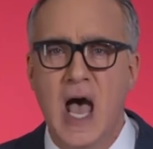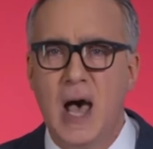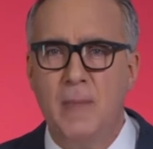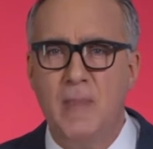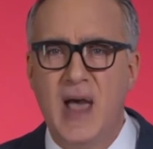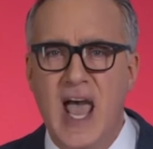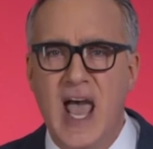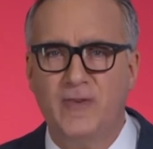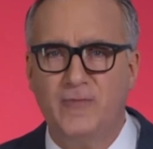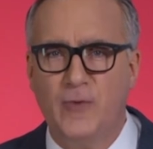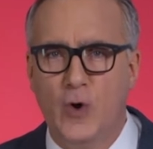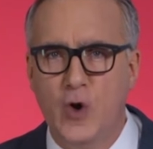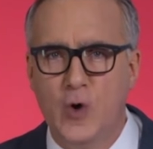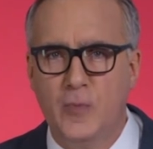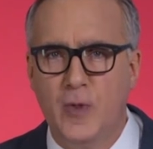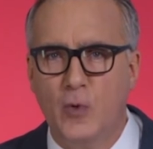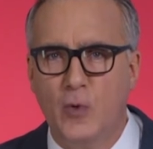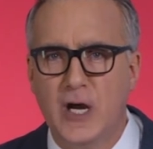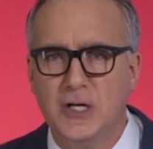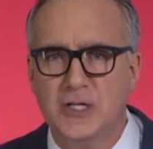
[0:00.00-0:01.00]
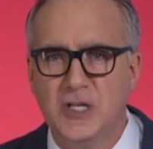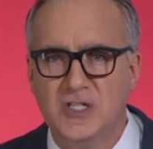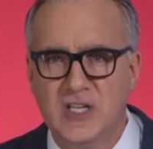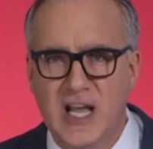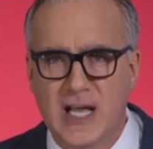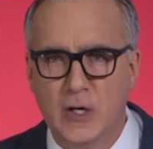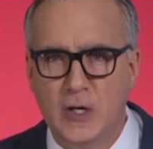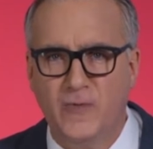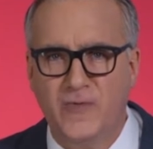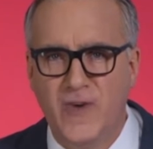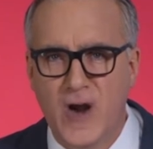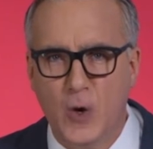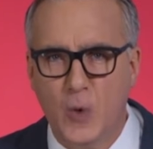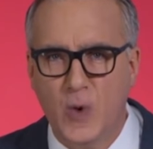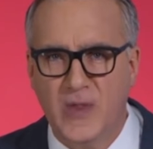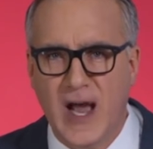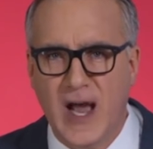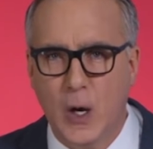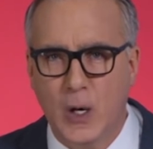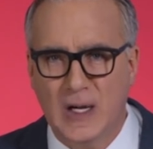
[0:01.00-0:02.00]
a man for whom the Russians interfered
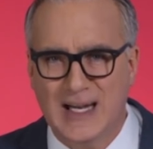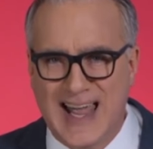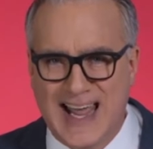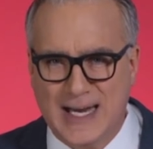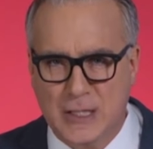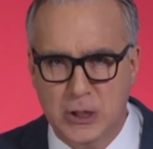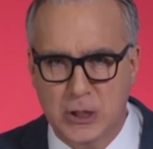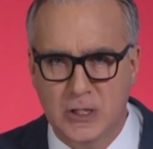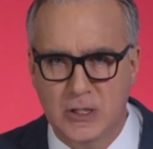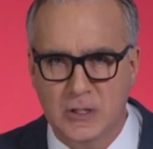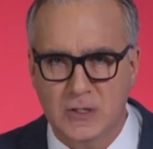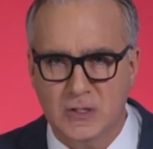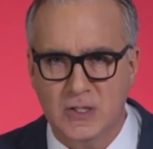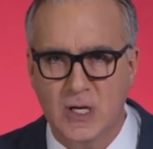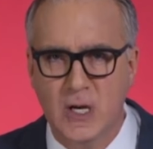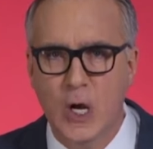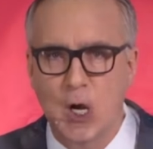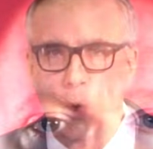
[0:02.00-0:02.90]
with our elections.